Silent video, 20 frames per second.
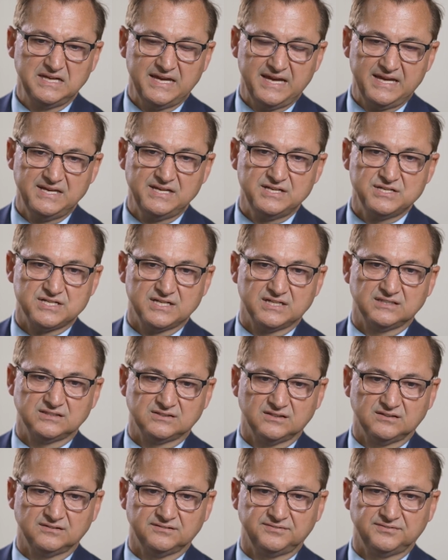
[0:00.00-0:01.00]
any chance
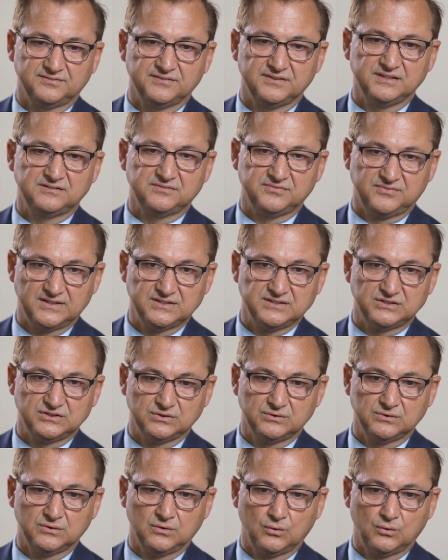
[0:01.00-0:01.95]
of dysfunction